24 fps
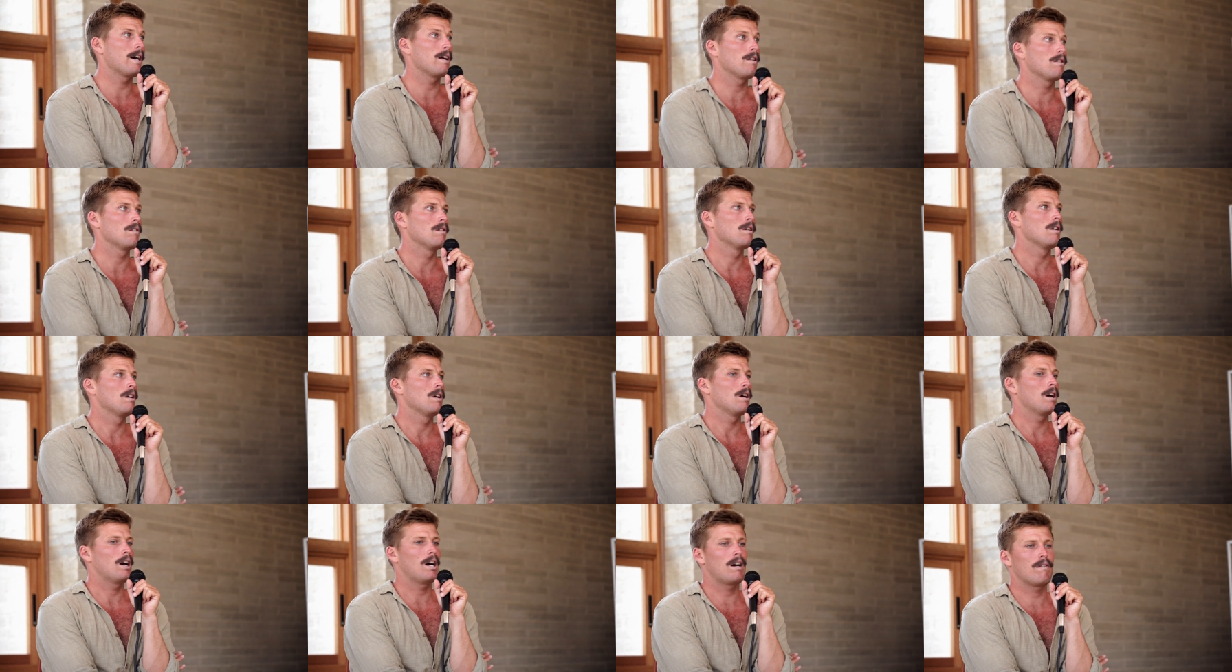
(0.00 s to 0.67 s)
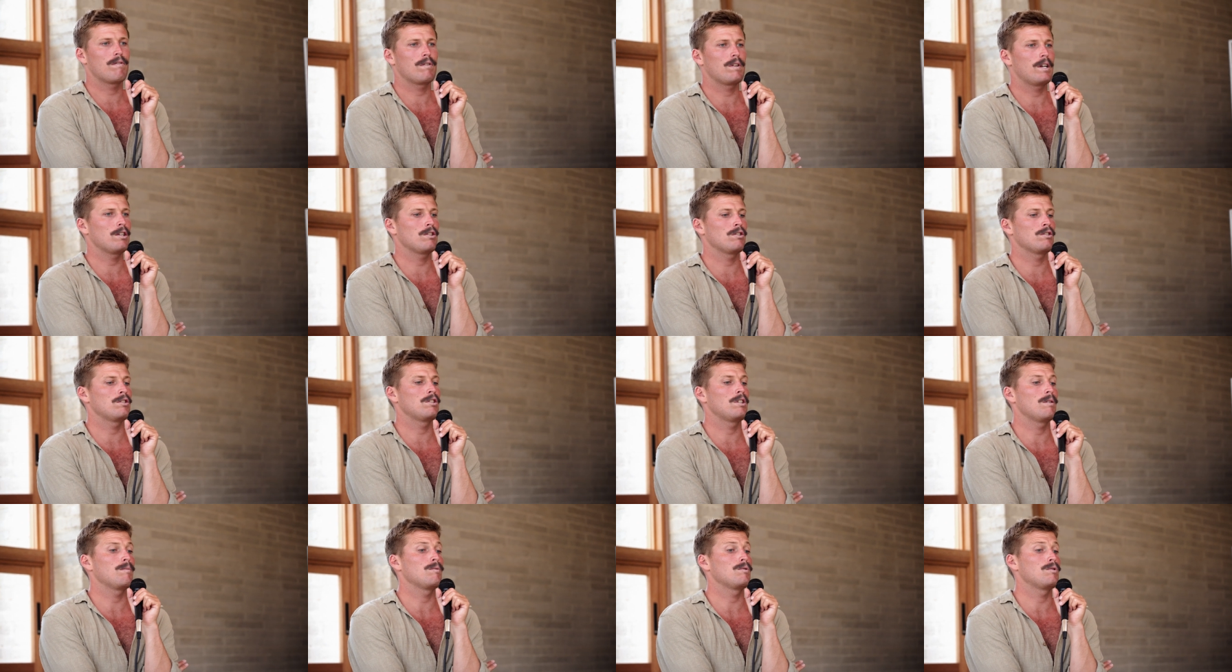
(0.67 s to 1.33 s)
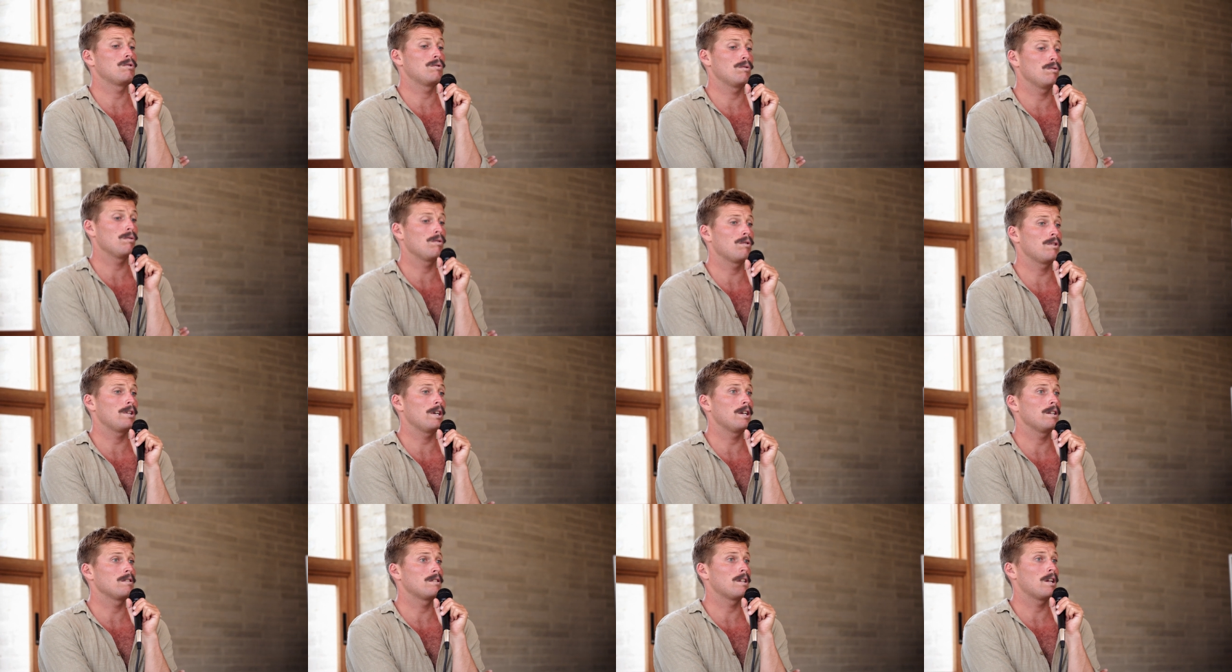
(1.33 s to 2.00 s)
that have relationships. Do
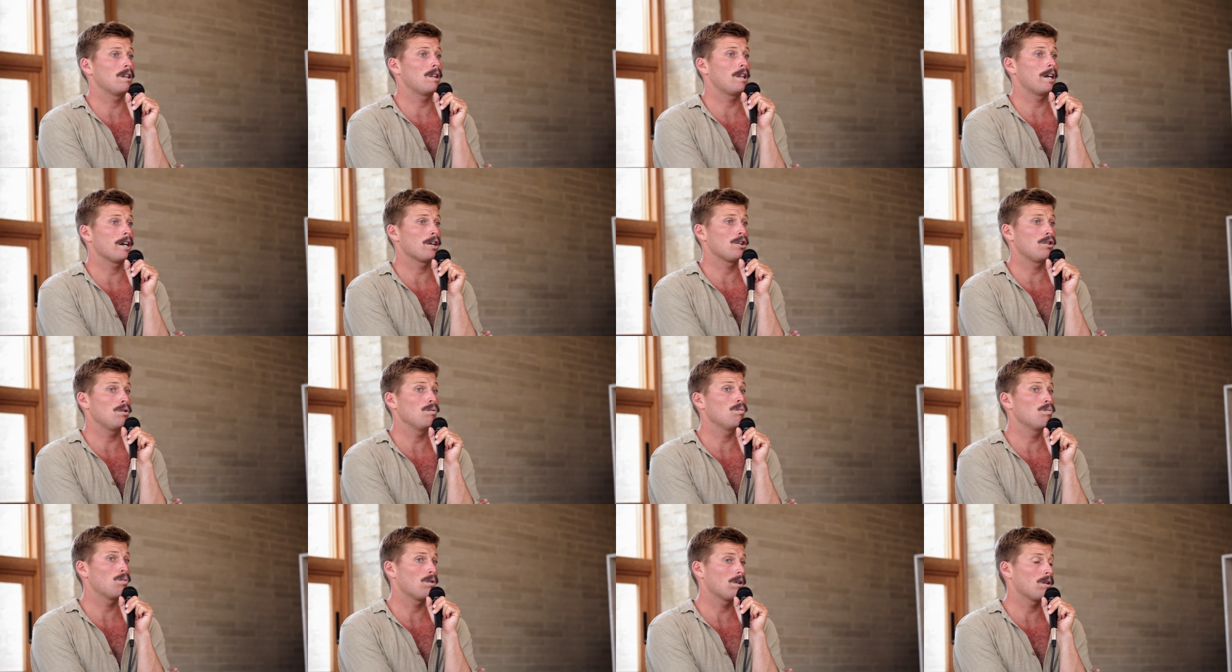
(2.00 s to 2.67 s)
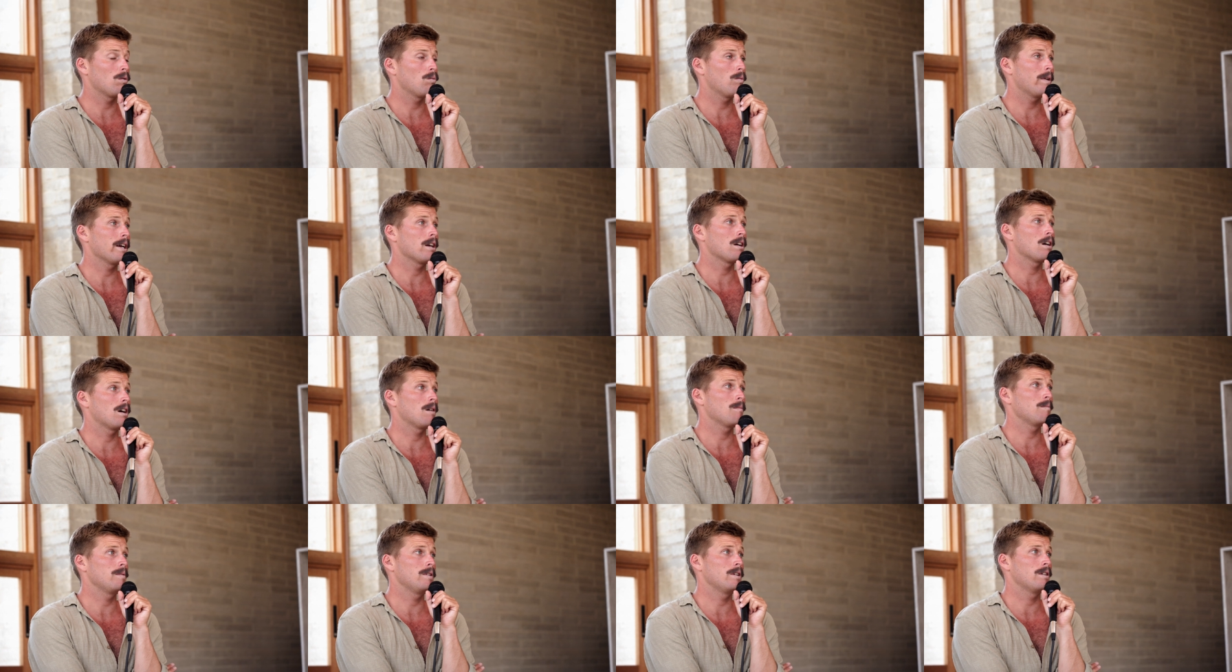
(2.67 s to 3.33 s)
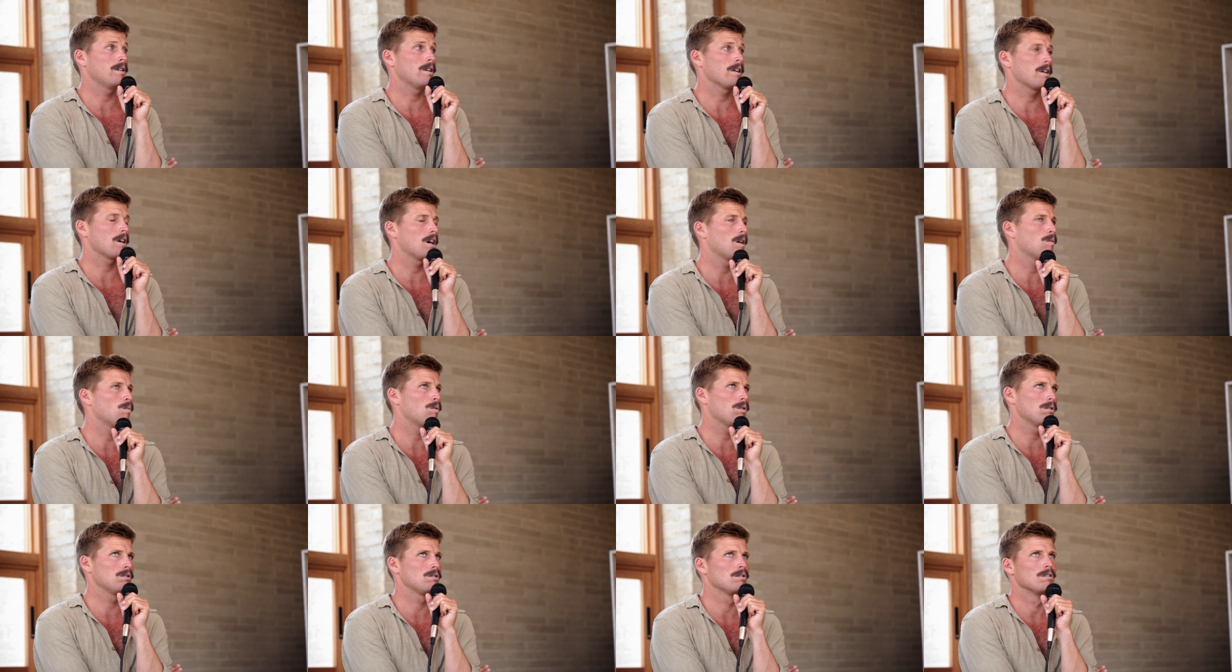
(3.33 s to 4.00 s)
things that like you want to wake up. You know, like I
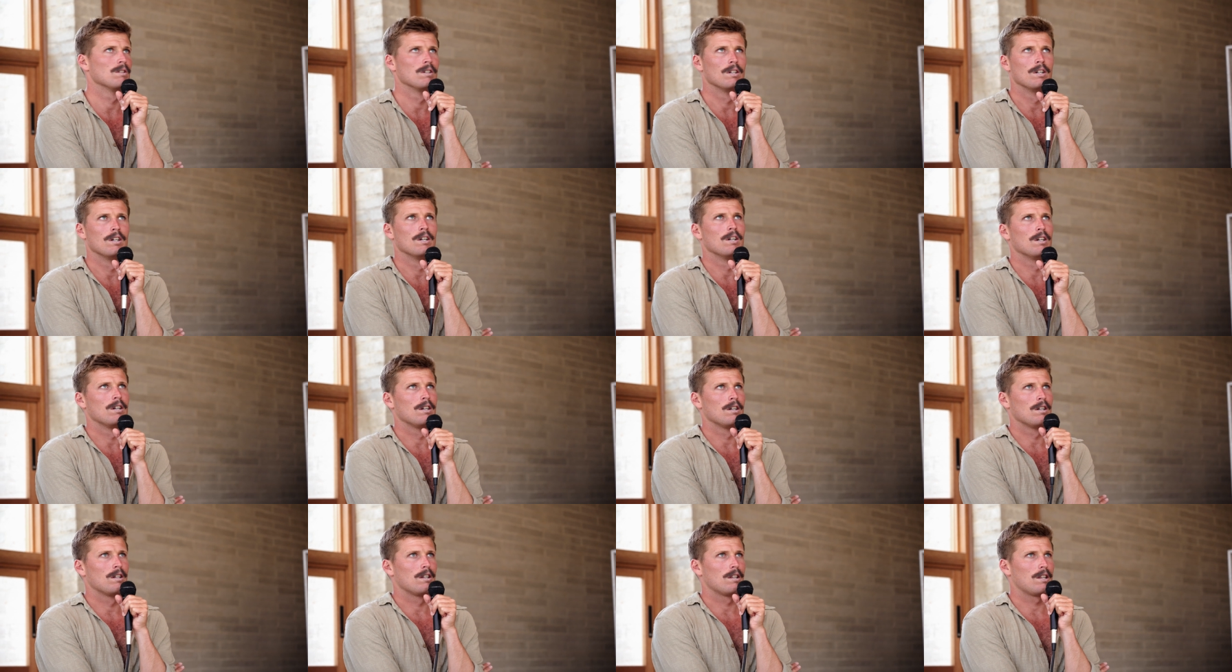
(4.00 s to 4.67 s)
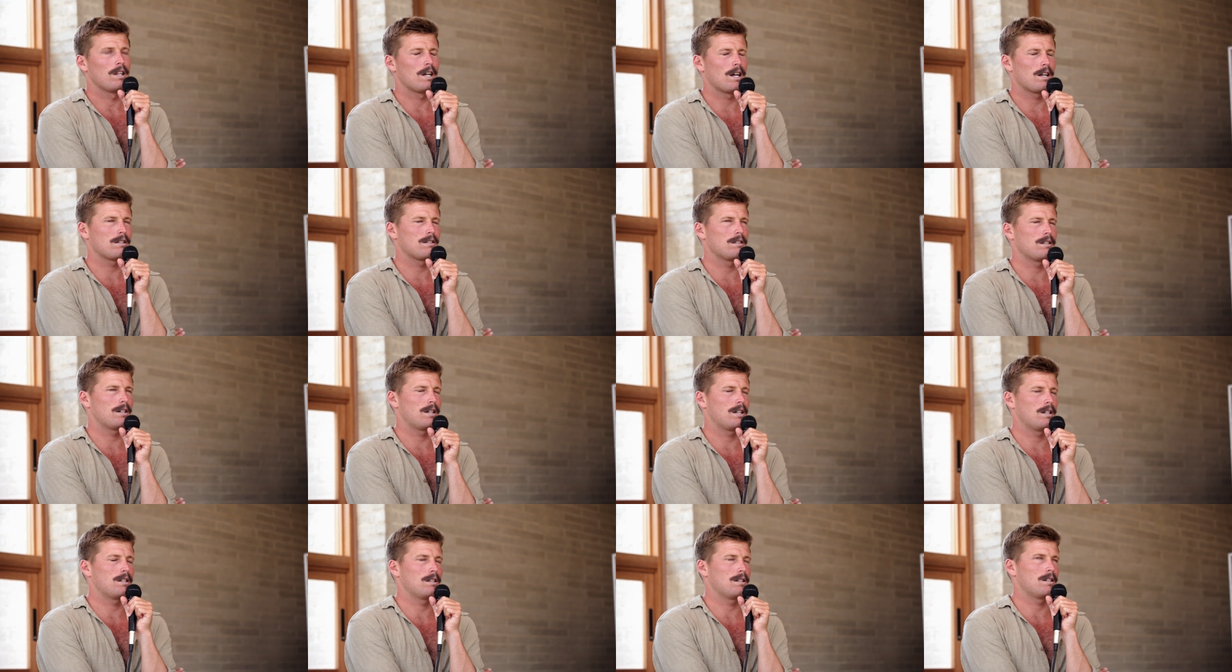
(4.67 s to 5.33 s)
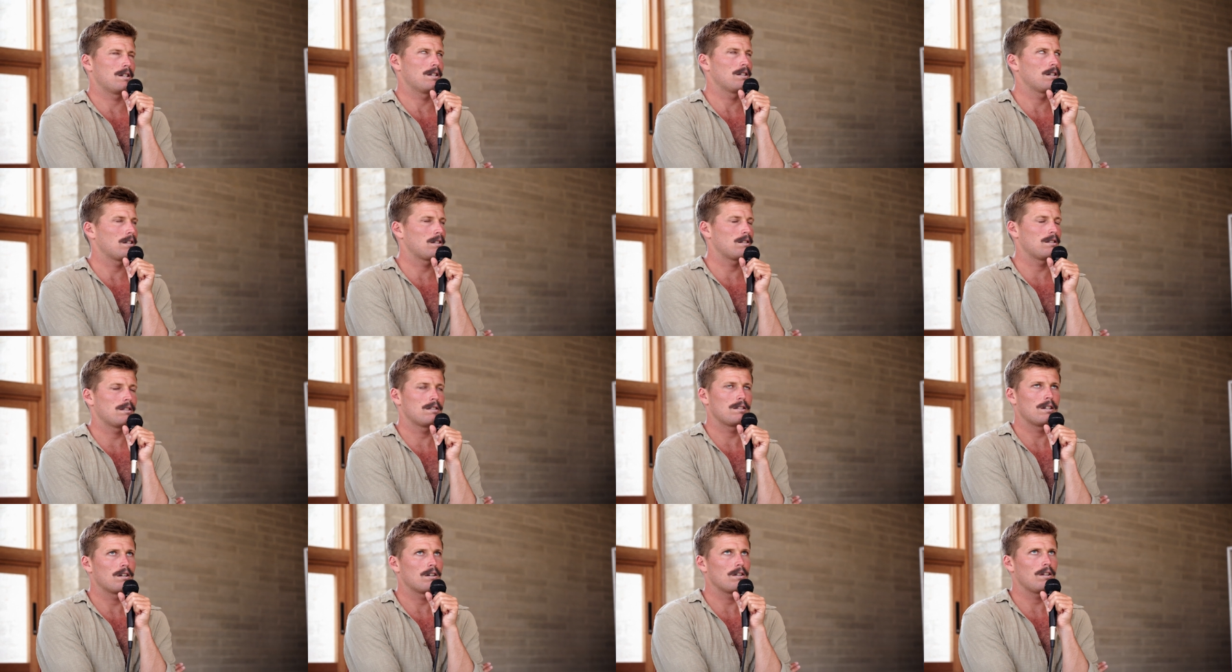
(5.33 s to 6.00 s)
was last night
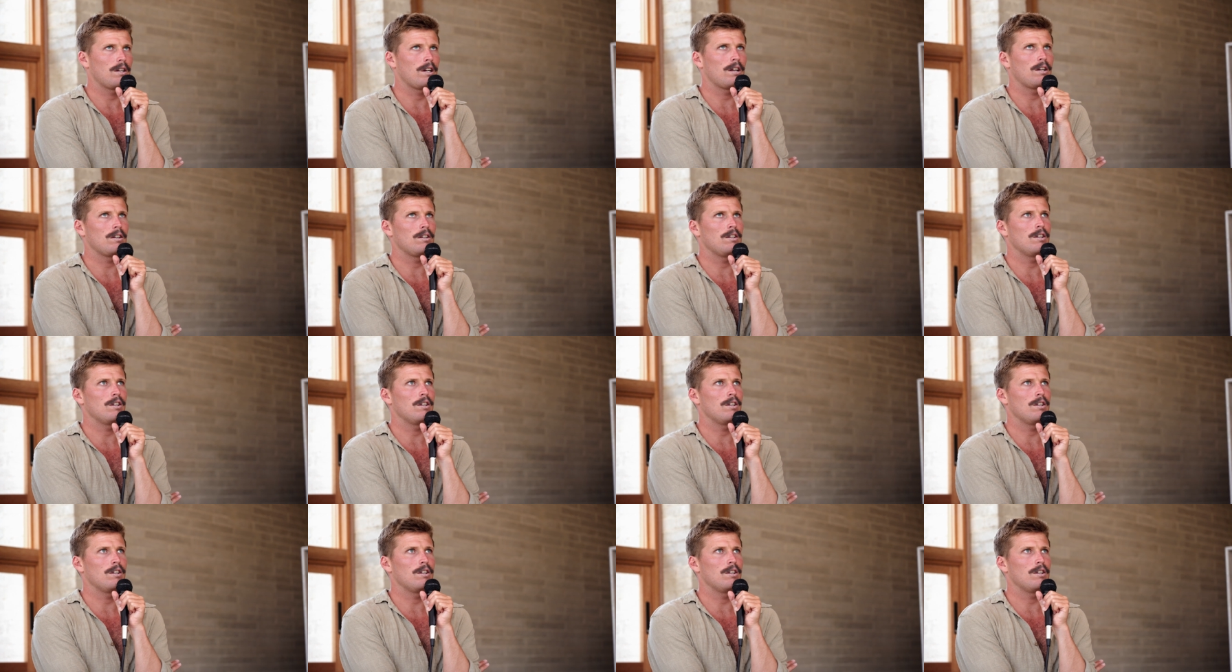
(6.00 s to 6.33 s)
unnecessarily.